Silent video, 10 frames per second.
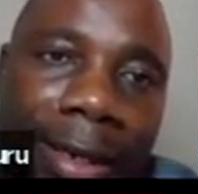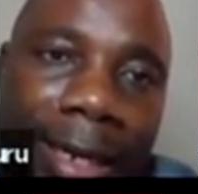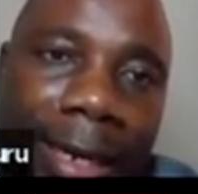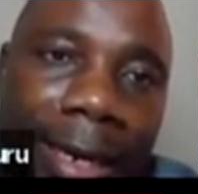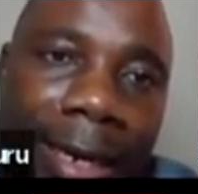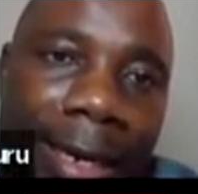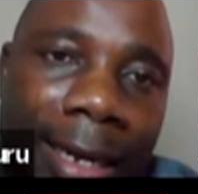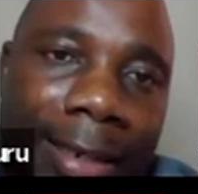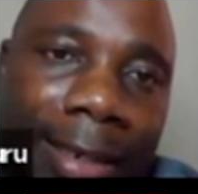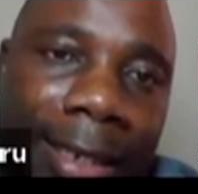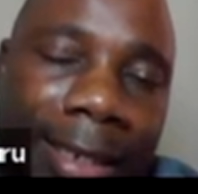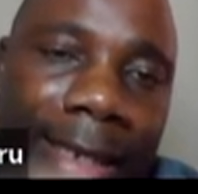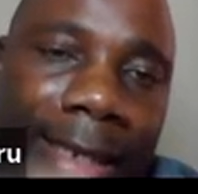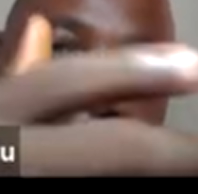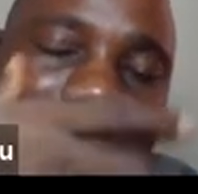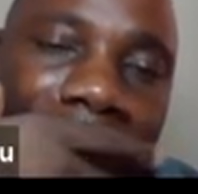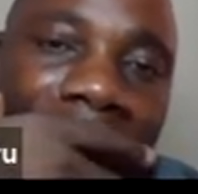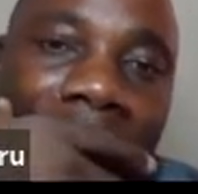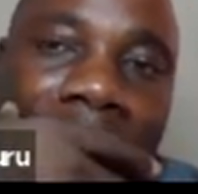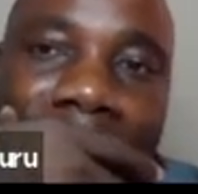size,
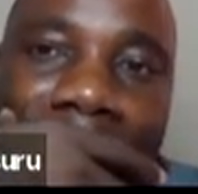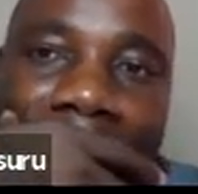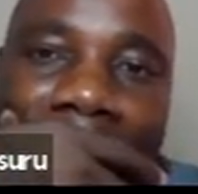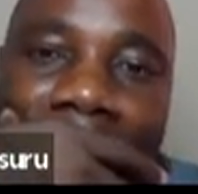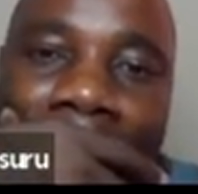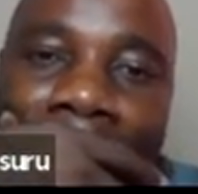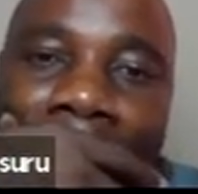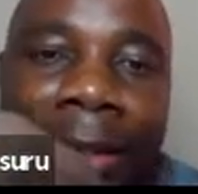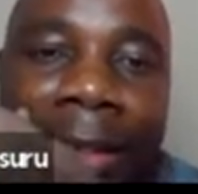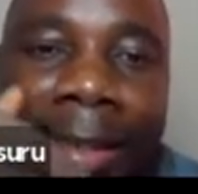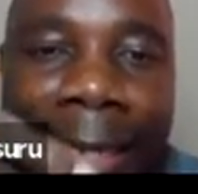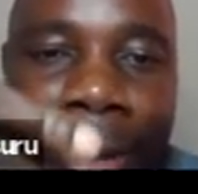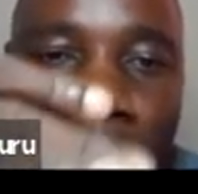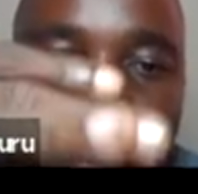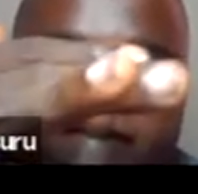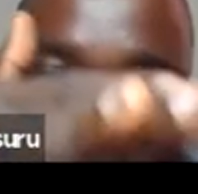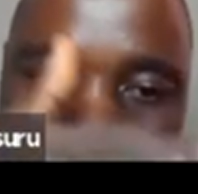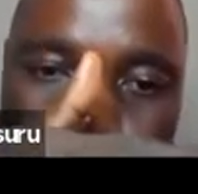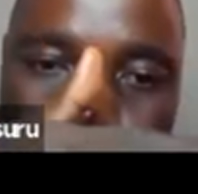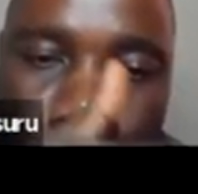the font size. Then if it
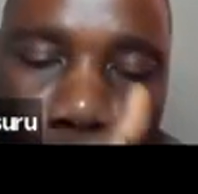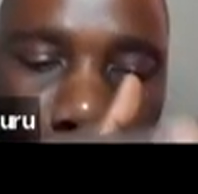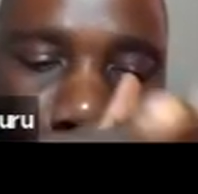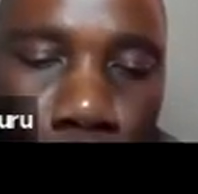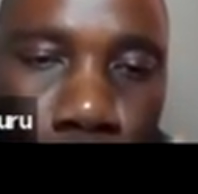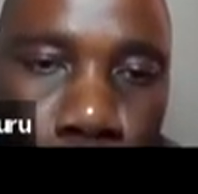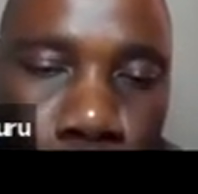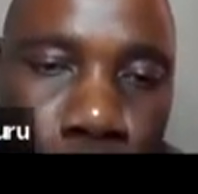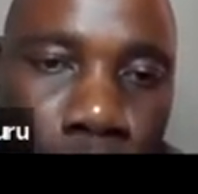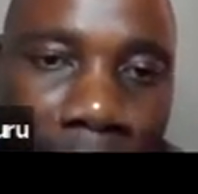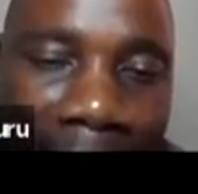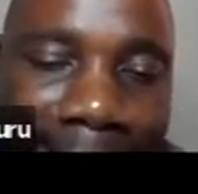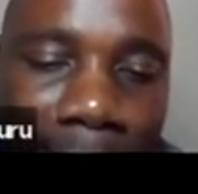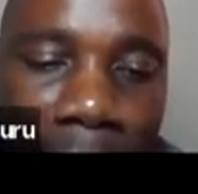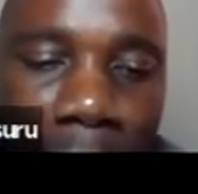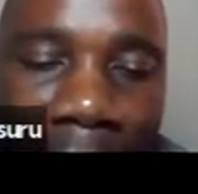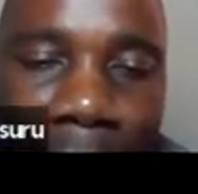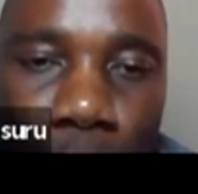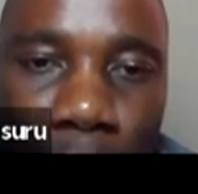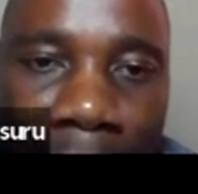is too close to, there is a way you
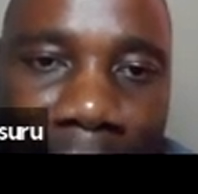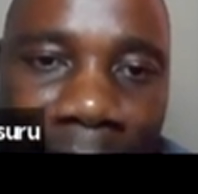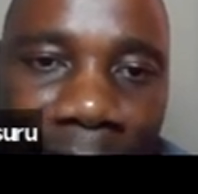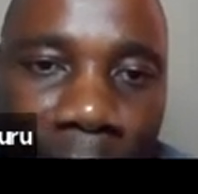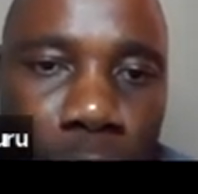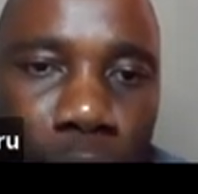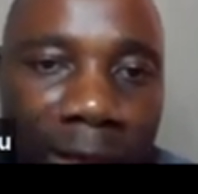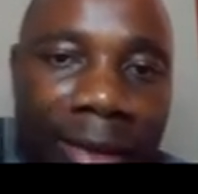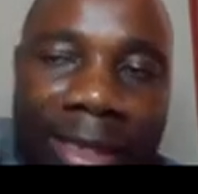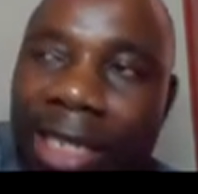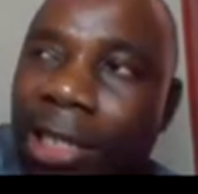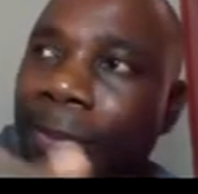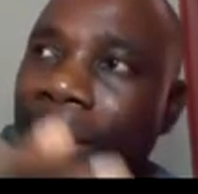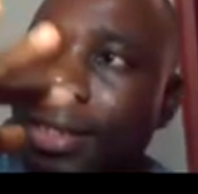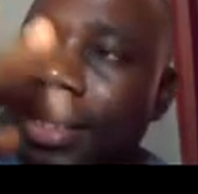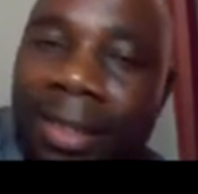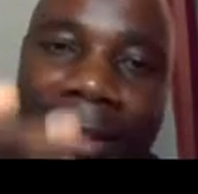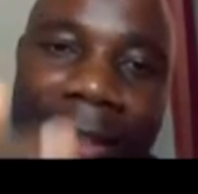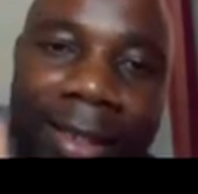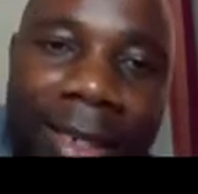can do it for you to give it a space.
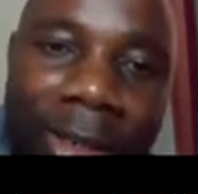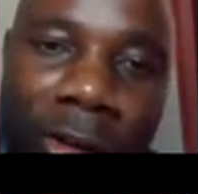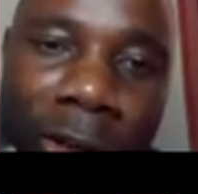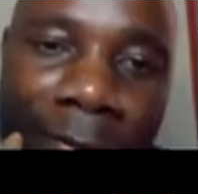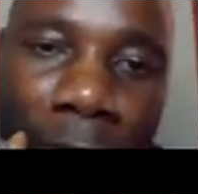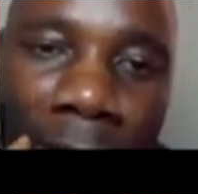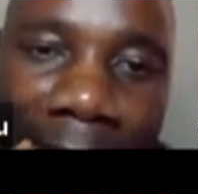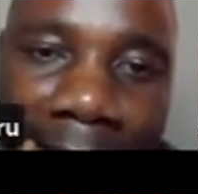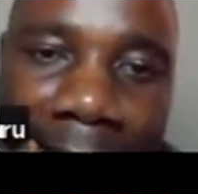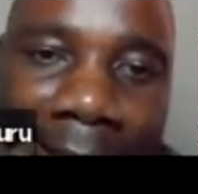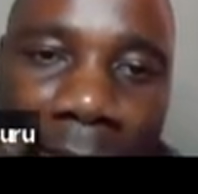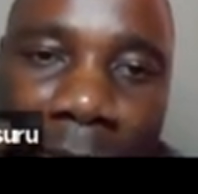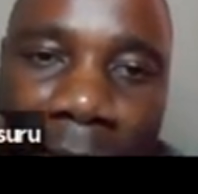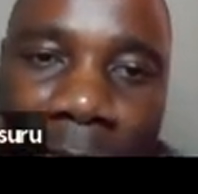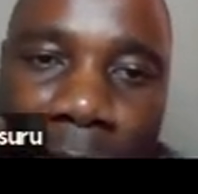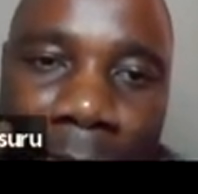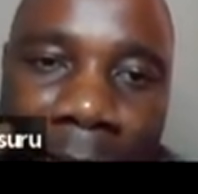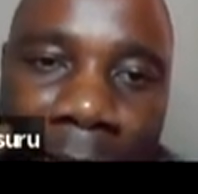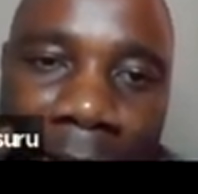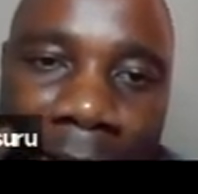If you look at executive
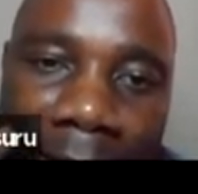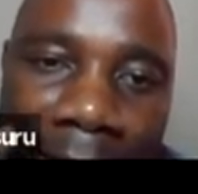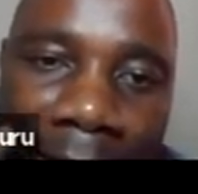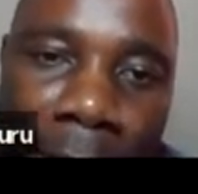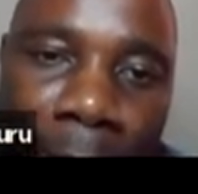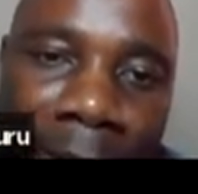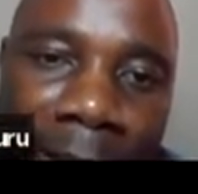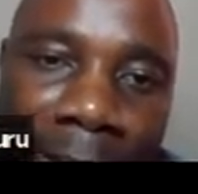summary and company